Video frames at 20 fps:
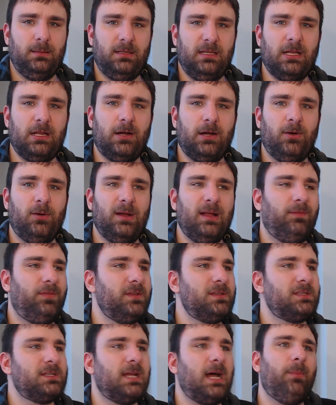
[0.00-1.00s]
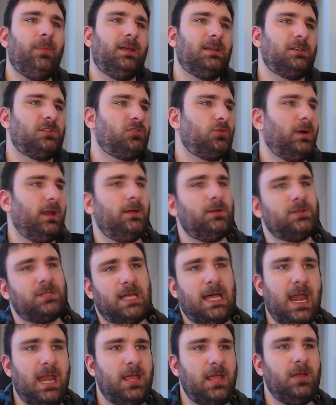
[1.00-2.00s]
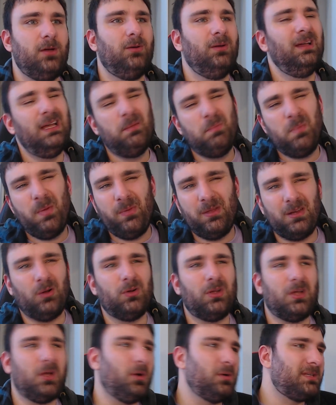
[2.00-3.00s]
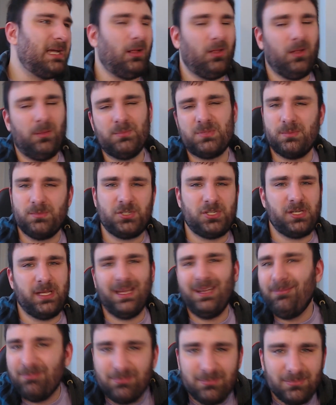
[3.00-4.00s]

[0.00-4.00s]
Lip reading: If this comic is 20 years ahead of you, maybe don't go tell them some shit.